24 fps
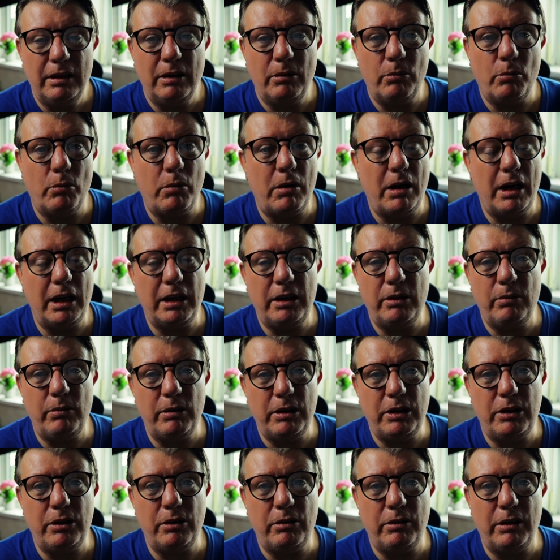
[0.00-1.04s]
And why do
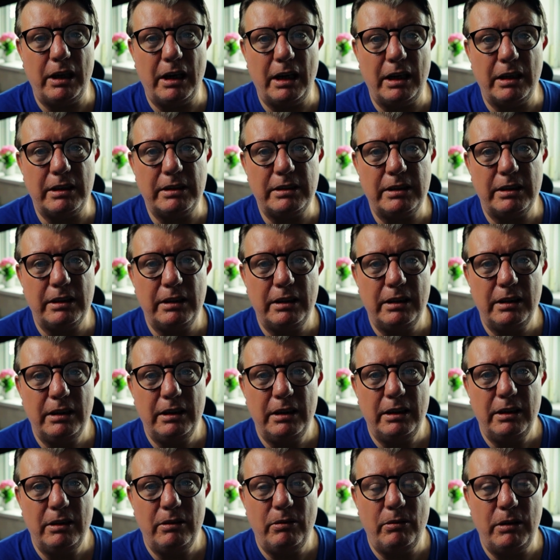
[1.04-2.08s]
we do that?
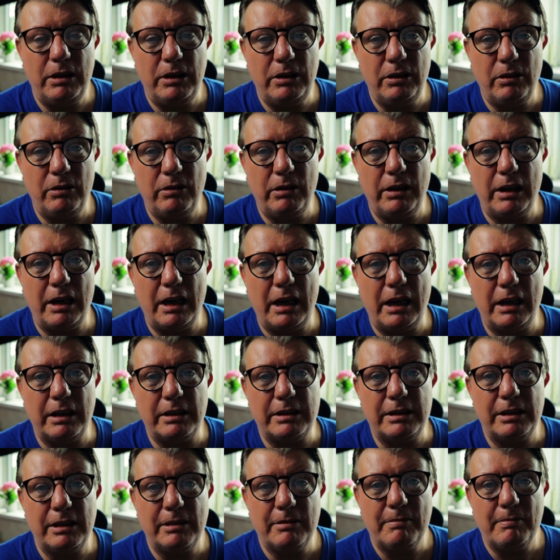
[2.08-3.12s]
We do
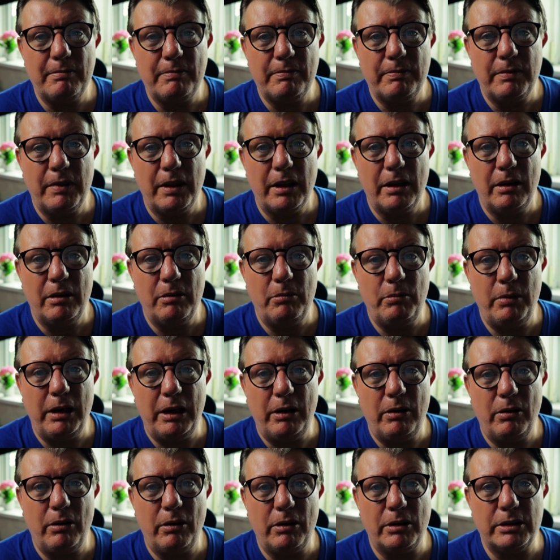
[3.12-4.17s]
that
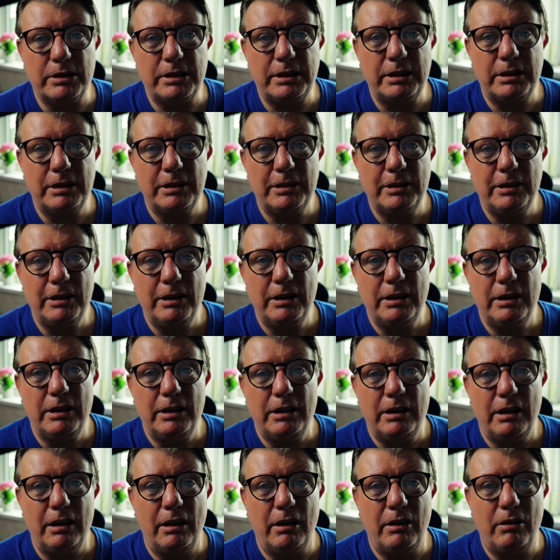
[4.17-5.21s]
because,
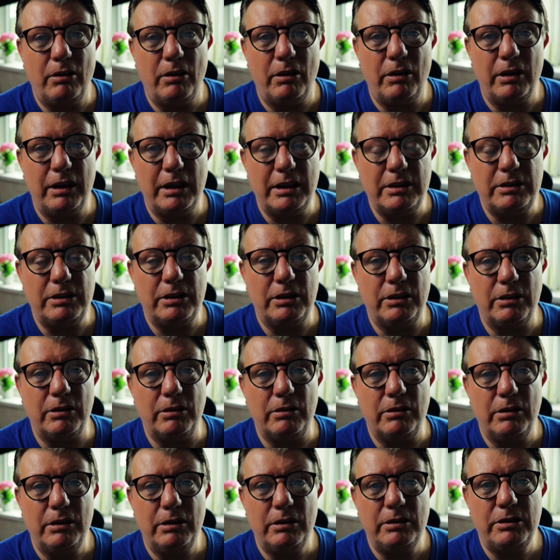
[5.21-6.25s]
according
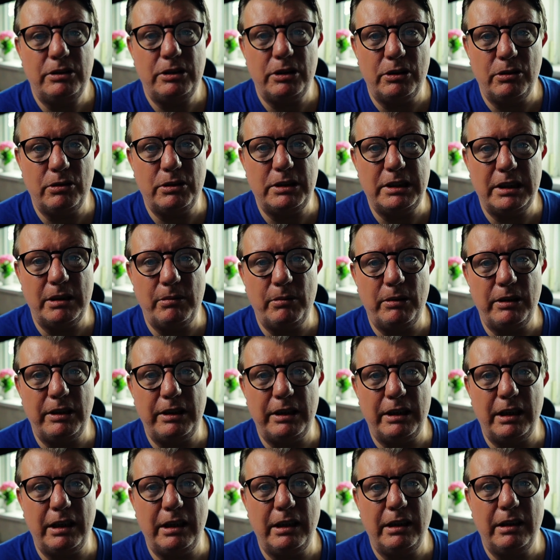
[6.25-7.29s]
to Second
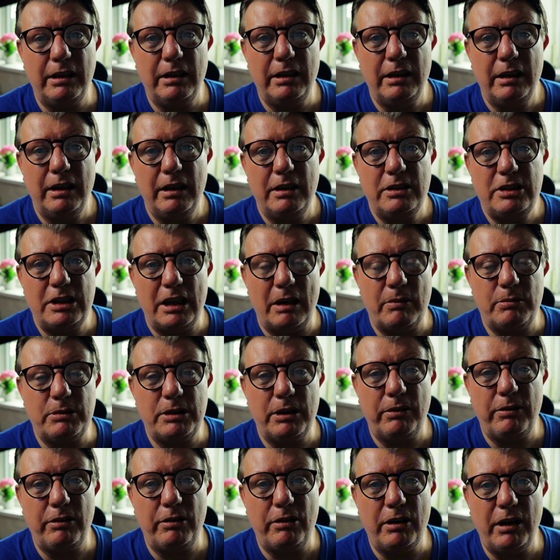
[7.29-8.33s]
Timothy
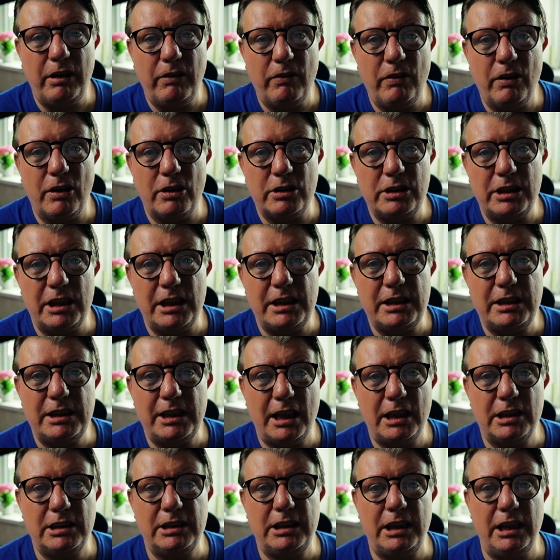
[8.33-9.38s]
chapter three, verses
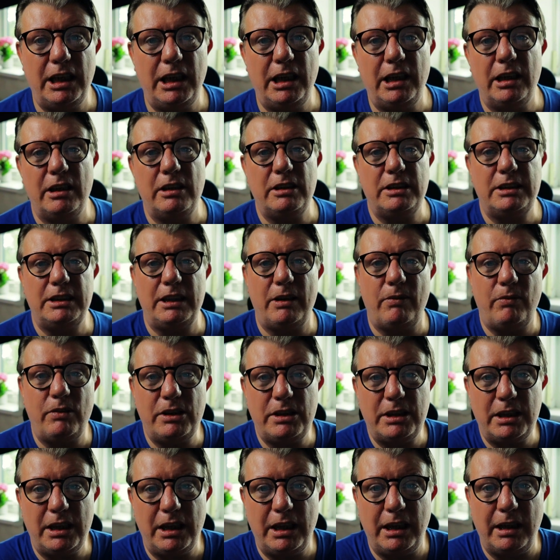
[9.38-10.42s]
sixteen and
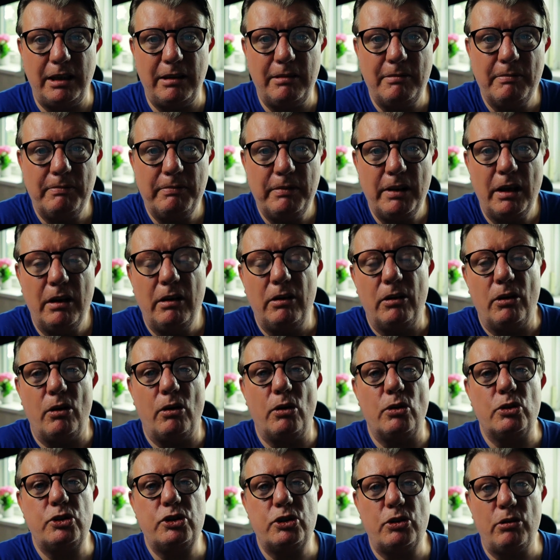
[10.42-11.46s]
seventeen,
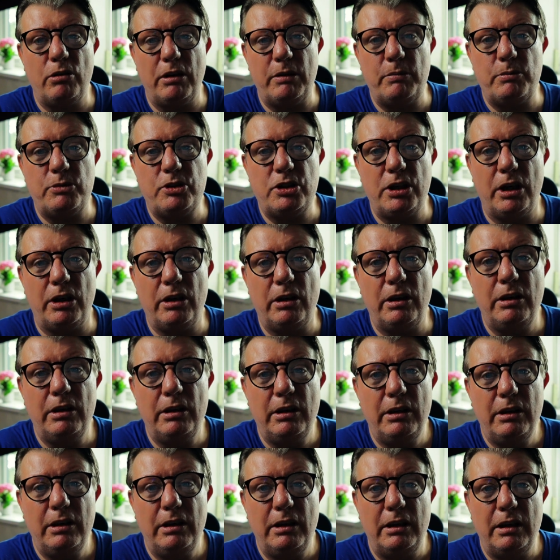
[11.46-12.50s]
all scripture
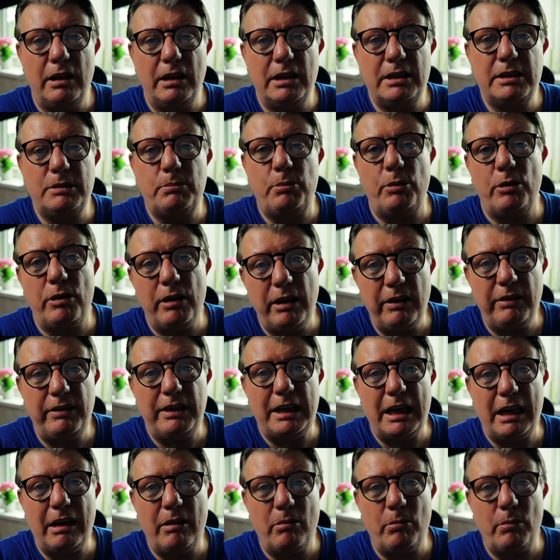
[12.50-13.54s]
is
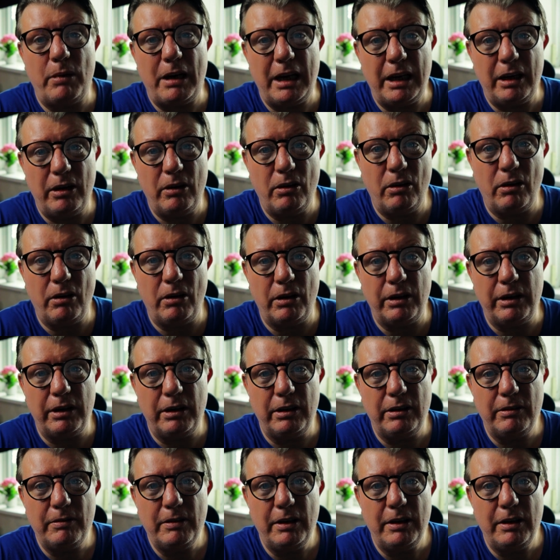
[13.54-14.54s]
breathed out by God.